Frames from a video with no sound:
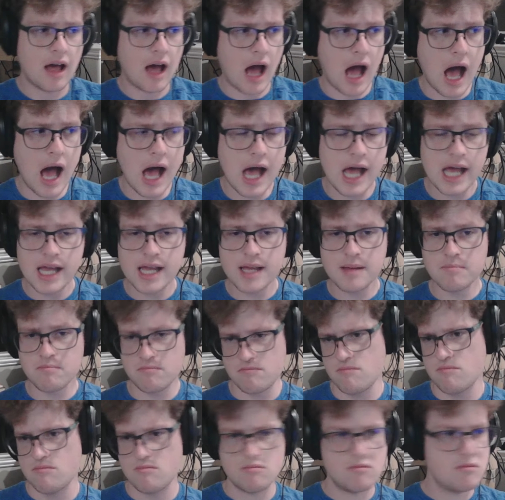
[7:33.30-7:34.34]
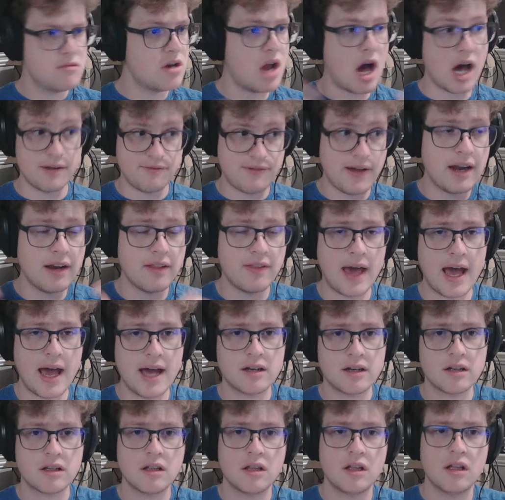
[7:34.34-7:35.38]
I'm not a fan of
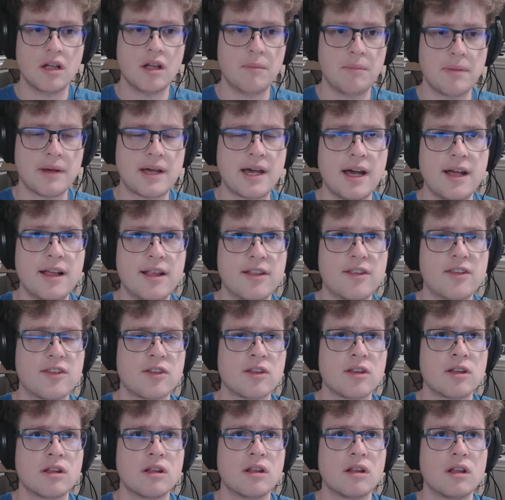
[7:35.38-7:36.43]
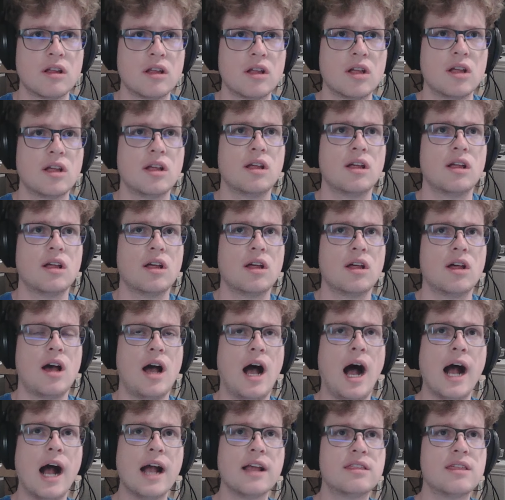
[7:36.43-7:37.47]
that, because
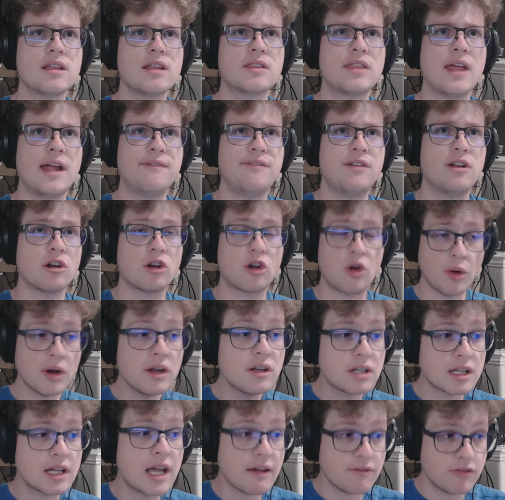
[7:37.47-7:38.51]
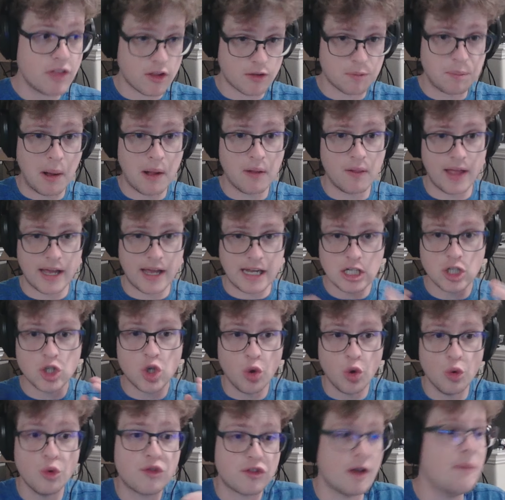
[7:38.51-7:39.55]
I think that if you're going to give the spotlight
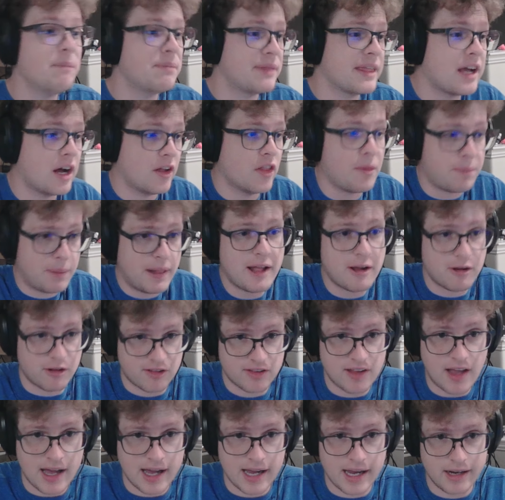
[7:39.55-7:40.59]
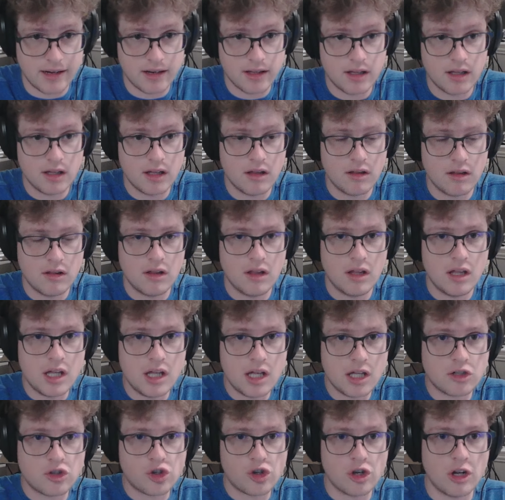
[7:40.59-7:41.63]
to something on the player's side,
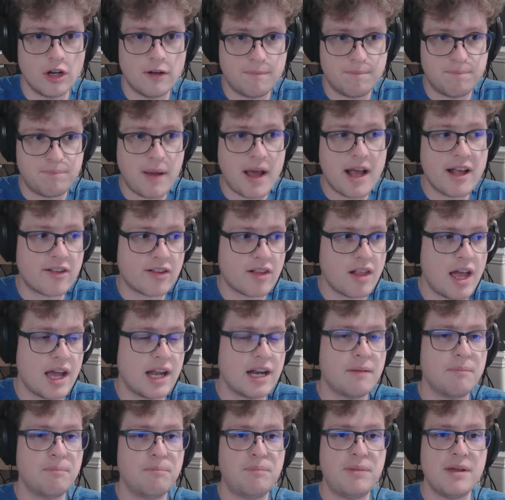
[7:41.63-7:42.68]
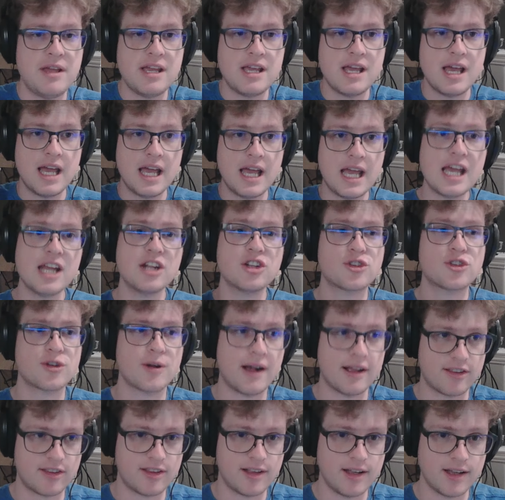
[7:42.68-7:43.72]
it should baseline be
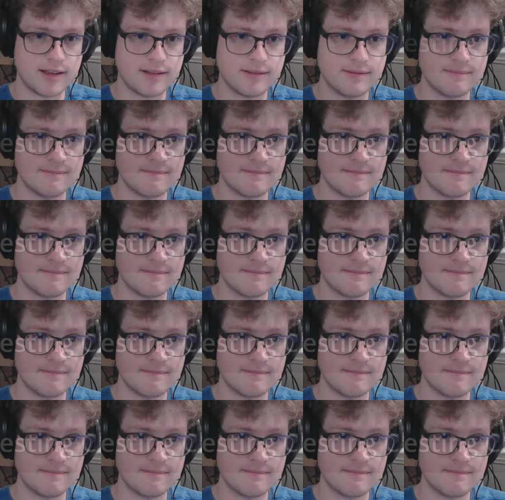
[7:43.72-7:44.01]
interesting.